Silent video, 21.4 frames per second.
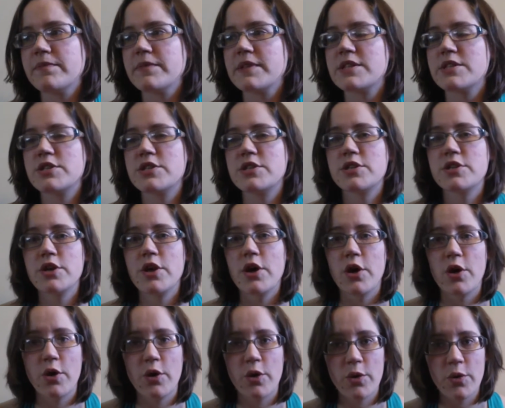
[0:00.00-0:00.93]

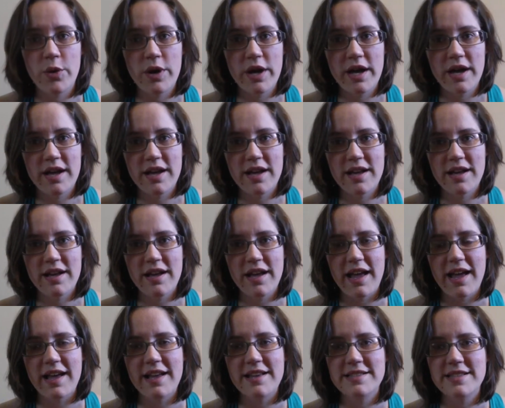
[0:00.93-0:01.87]
So
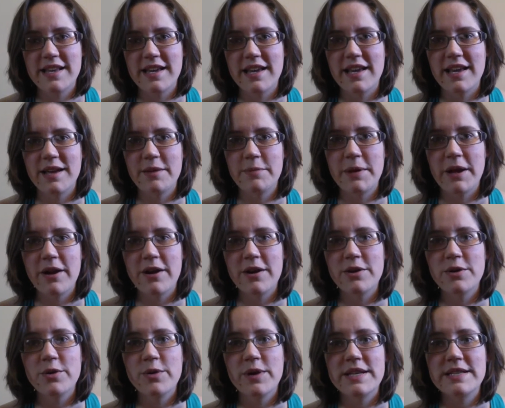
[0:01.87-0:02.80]
as a
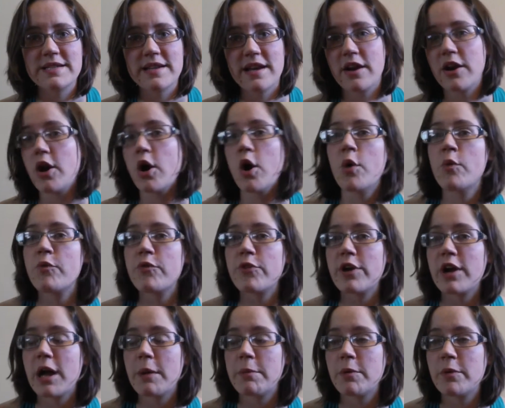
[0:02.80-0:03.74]
parent who has stayed at home
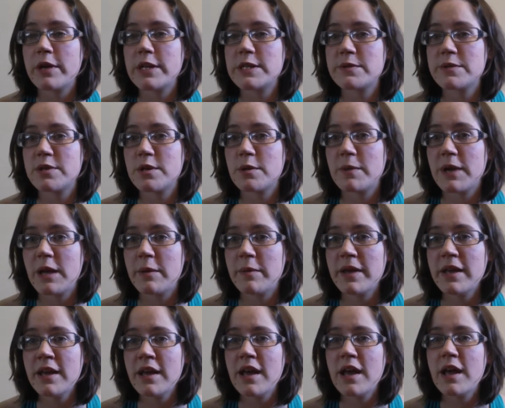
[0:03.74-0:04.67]
for a couple weeks with their
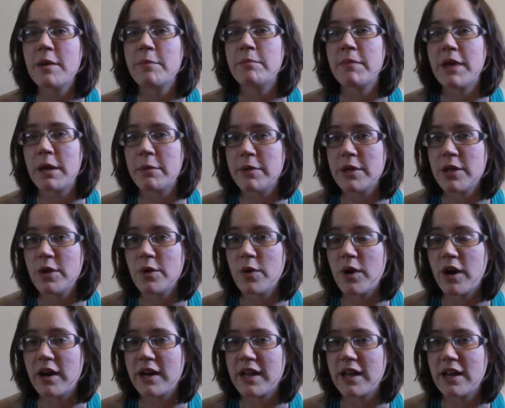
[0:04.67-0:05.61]
baby, maybe
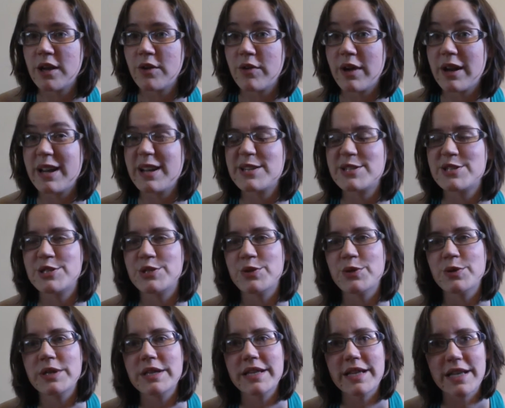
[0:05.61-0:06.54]
you are getting ready
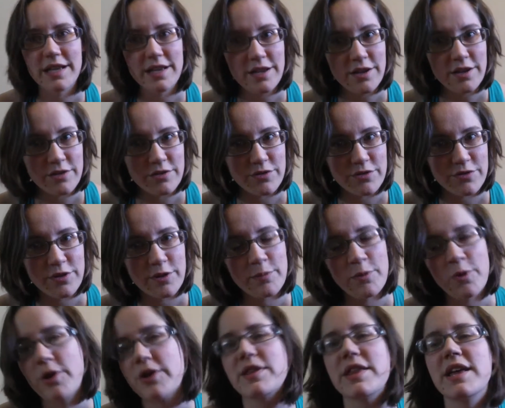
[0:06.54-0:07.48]
to leave for
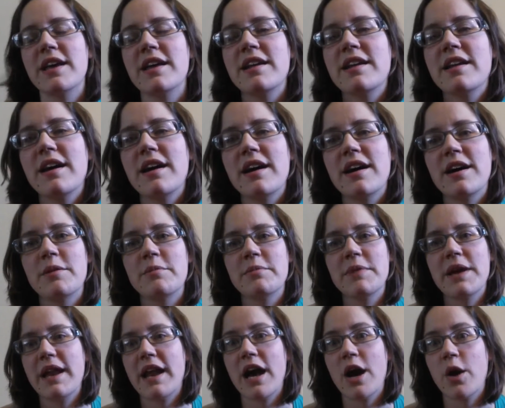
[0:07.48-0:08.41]
more than
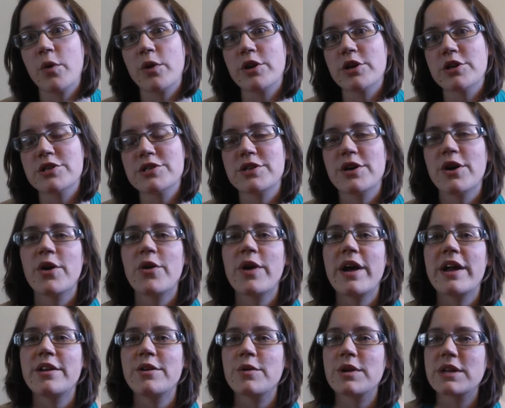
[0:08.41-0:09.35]
an hour or so,
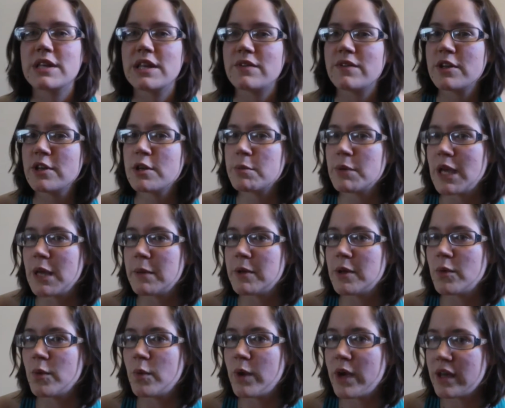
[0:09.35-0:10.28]
and you are leaving your
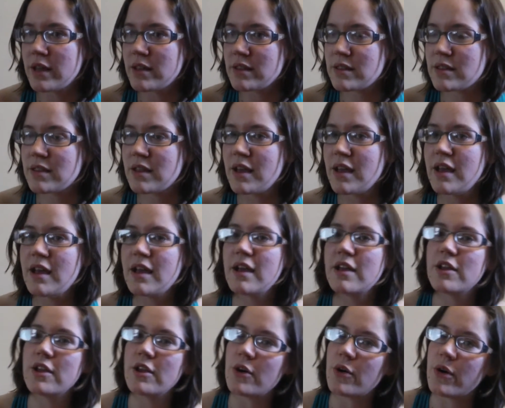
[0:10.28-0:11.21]
baby with
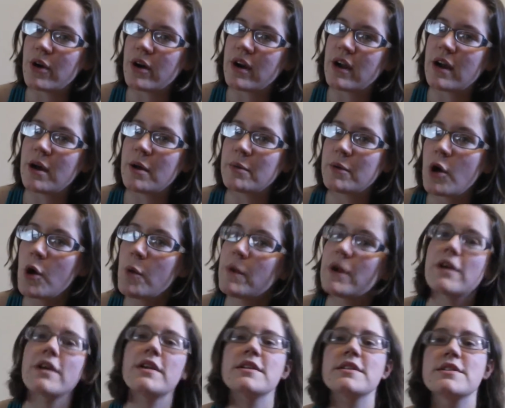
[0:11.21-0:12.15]
your
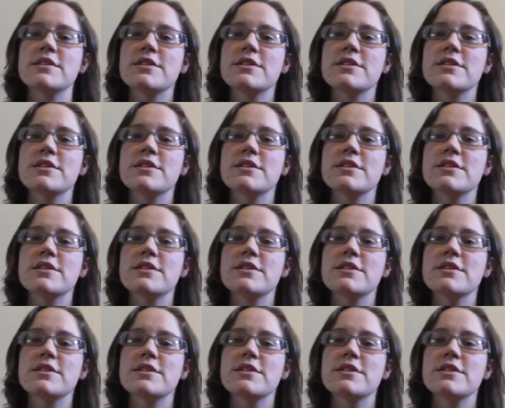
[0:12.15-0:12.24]
co-parent.